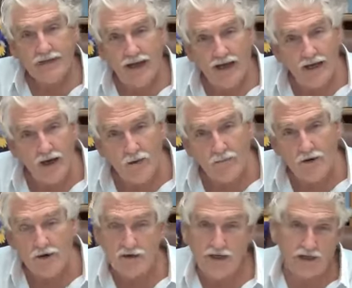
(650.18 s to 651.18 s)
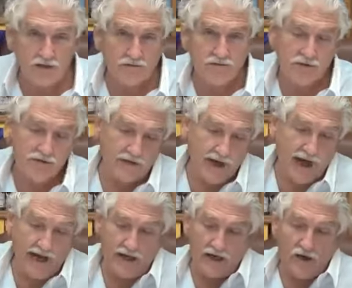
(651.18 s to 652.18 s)
can't help you, it takes a fruit
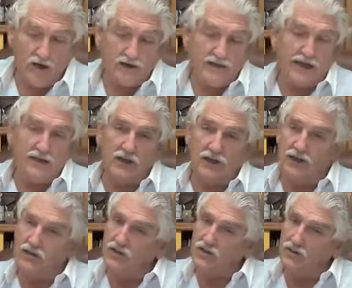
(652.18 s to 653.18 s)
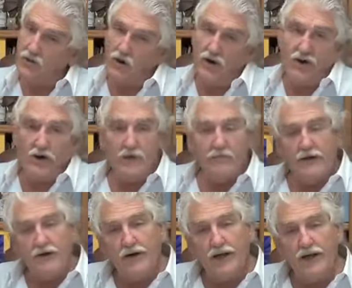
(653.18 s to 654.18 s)
diet, and of course that's going to destroy your
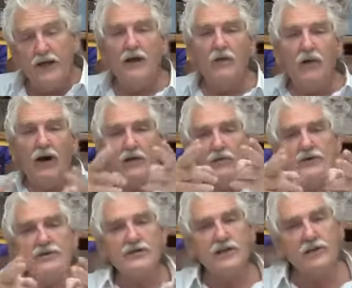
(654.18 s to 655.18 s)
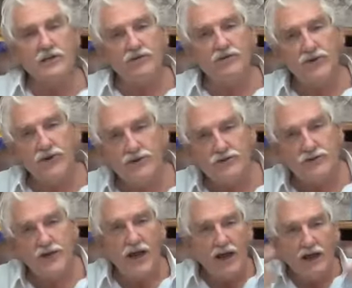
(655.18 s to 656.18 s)
immunity. What do we see with
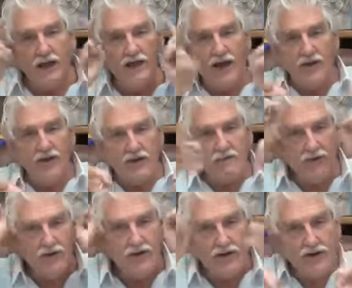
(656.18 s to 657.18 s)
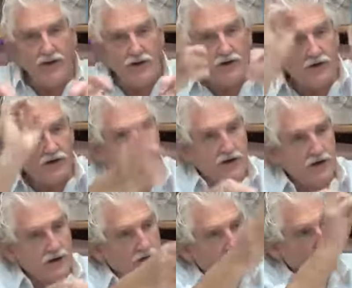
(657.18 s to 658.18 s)
fruits? Nothing but cure,
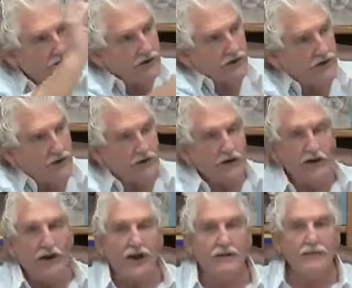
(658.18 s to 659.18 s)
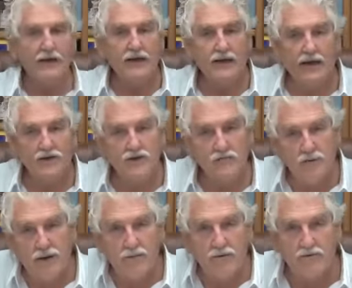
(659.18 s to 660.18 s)
cure, cure. How many cancer
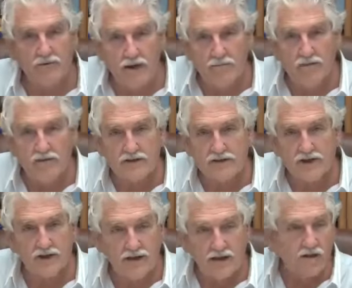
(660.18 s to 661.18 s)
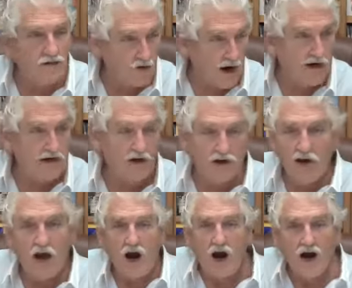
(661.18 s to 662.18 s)
people have come to this clinic trying to
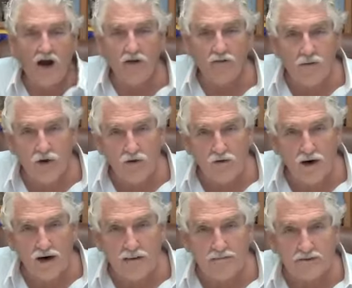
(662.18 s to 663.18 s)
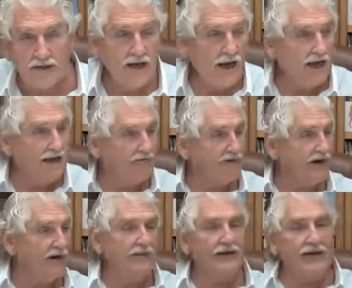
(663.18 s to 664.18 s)
our health programs and have
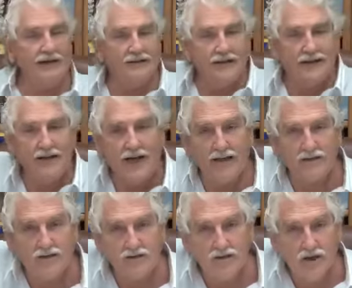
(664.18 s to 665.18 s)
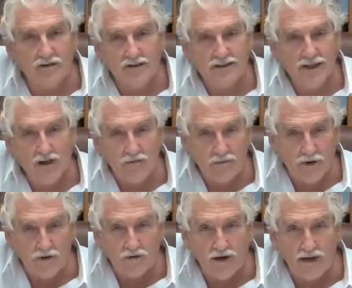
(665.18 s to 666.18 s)
eliminated their cancers on these health
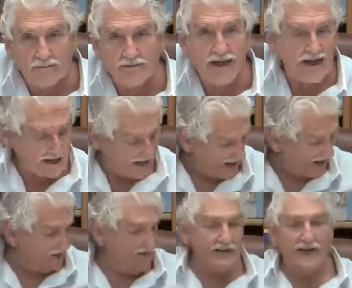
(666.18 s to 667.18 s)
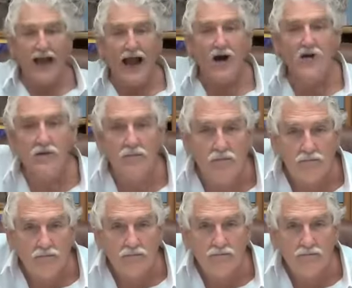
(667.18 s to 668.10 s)
programs? Can't even count them.